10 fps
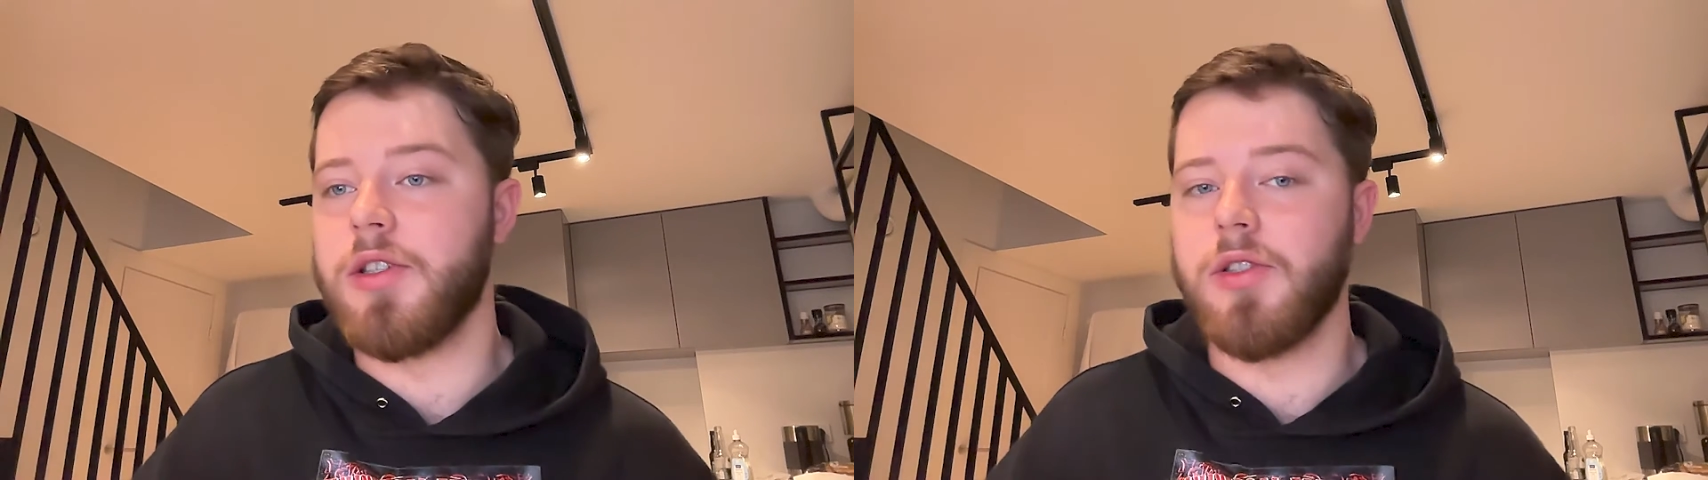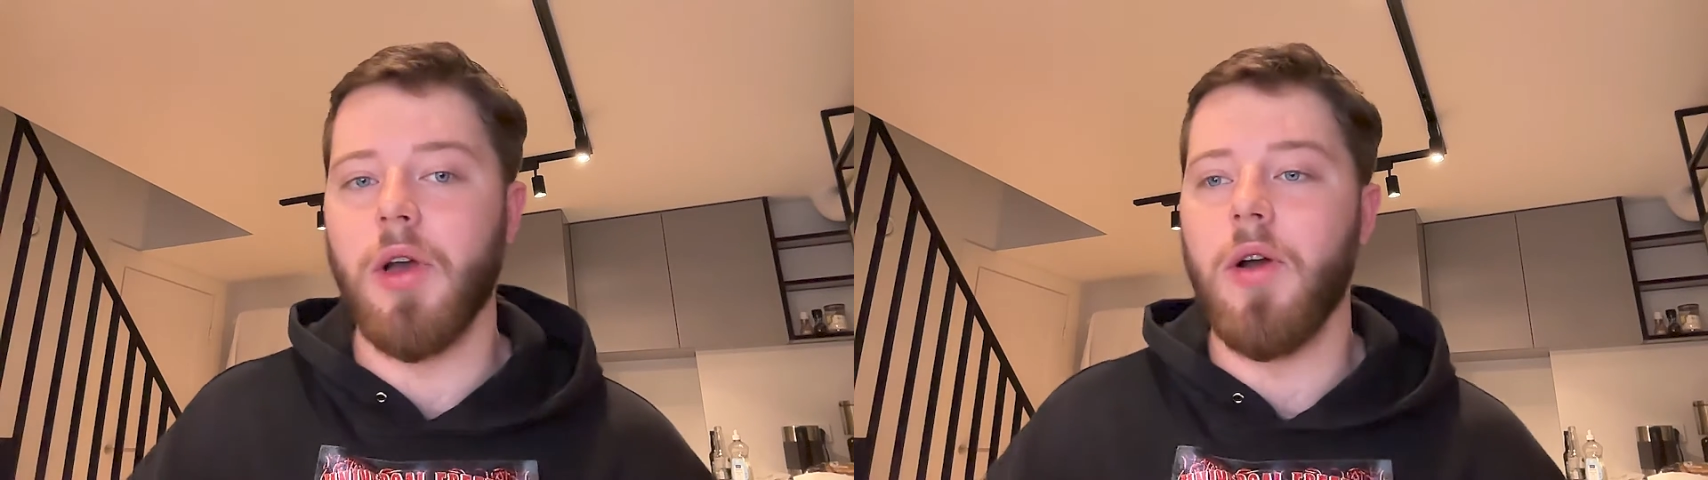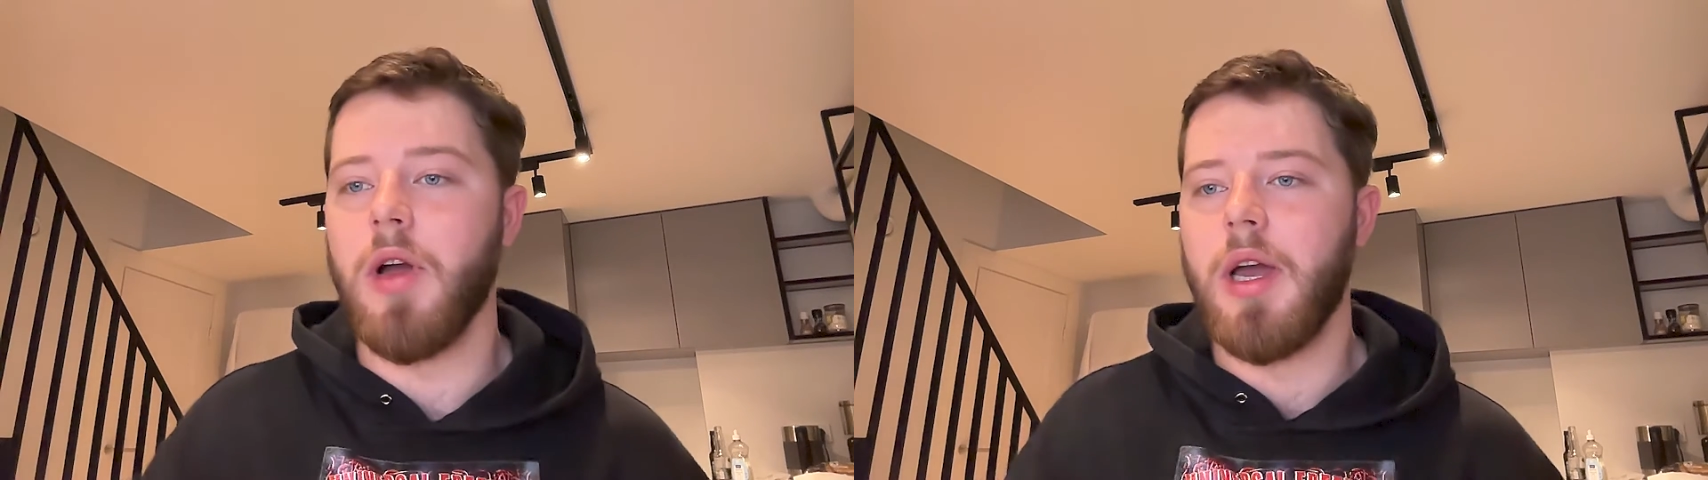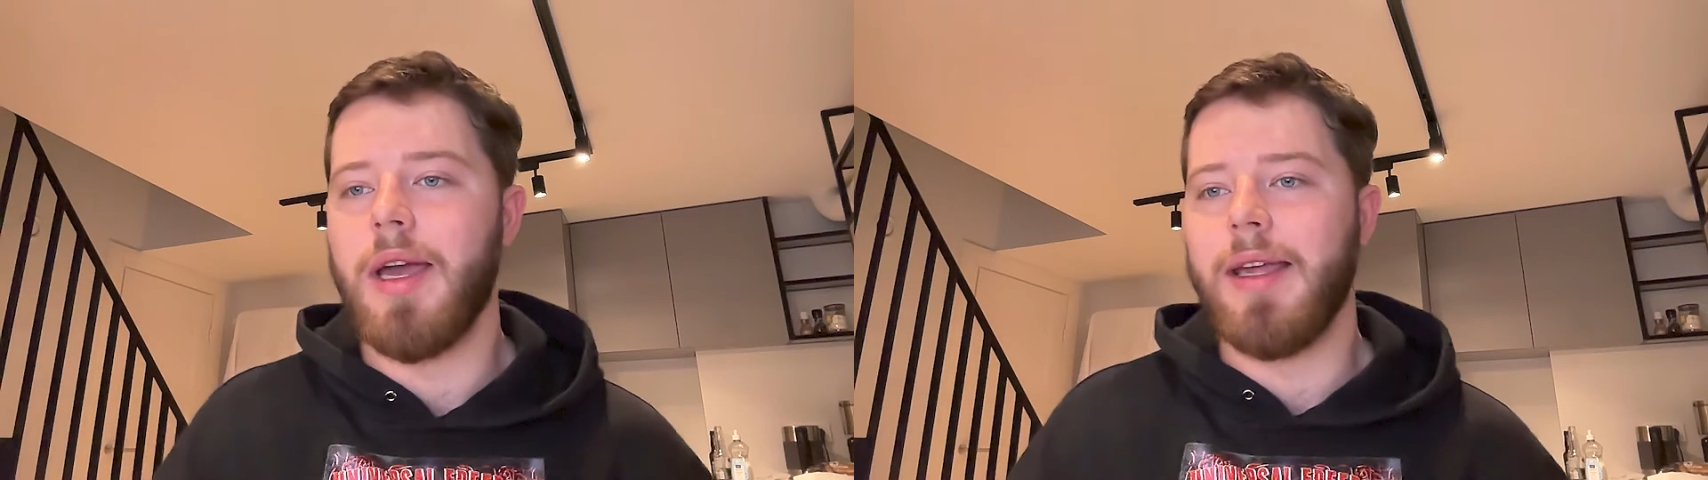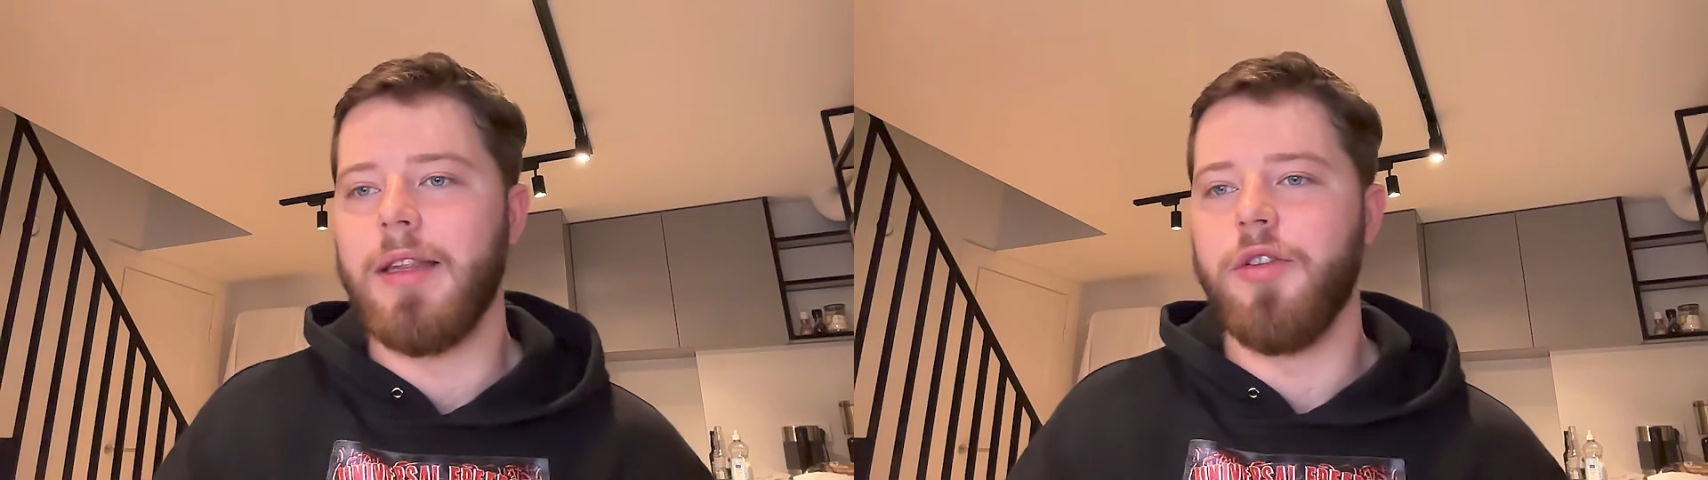So
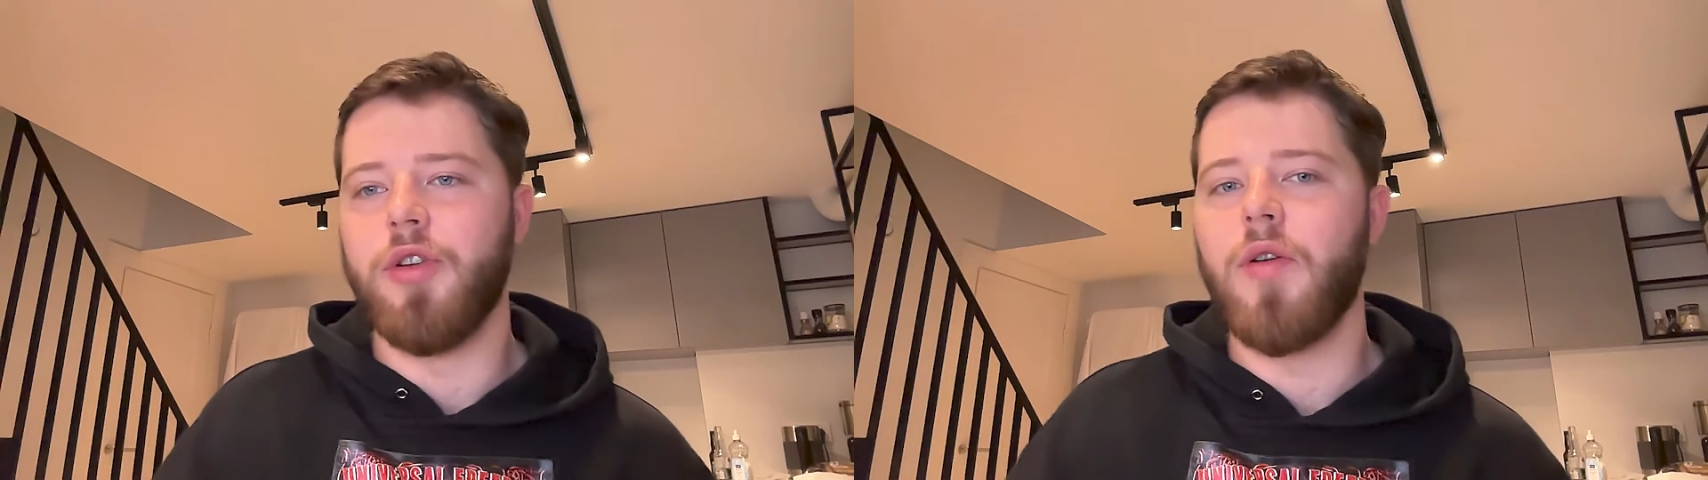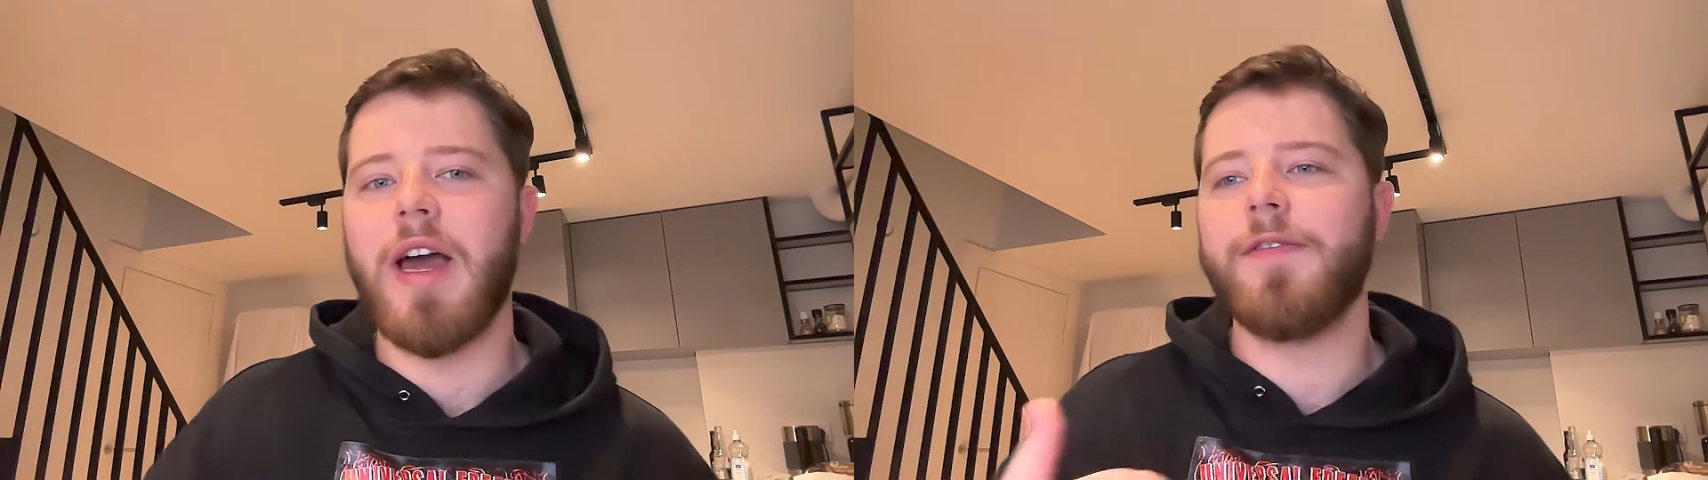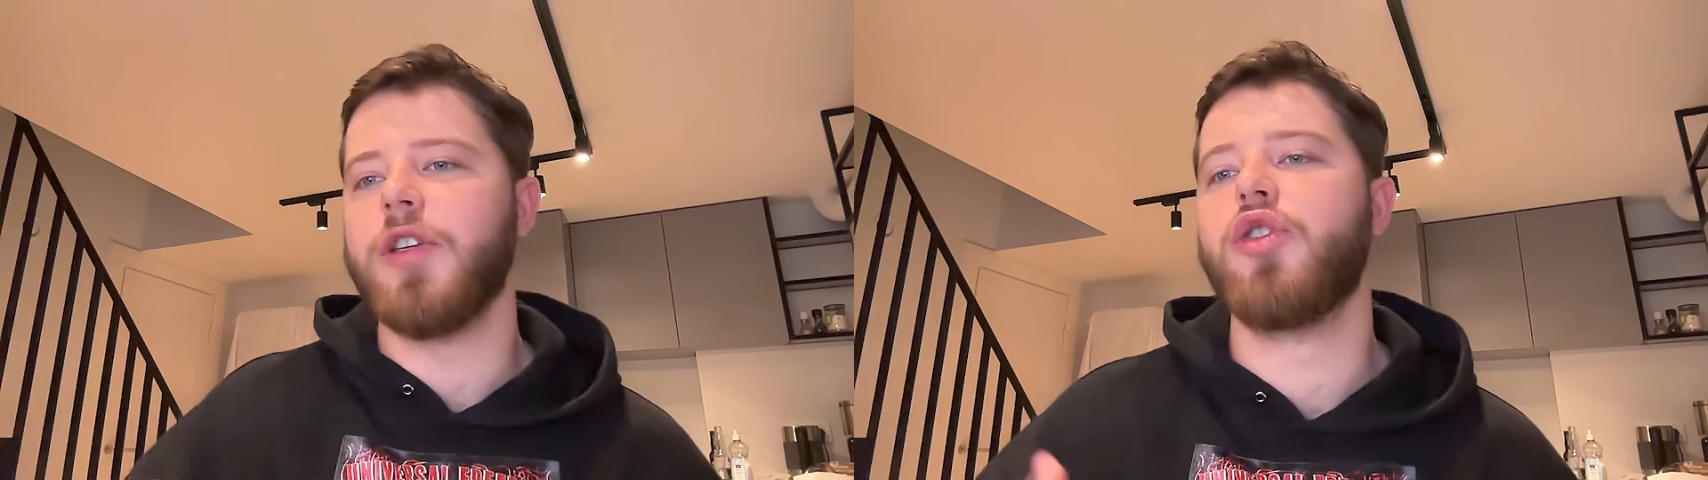you don't have to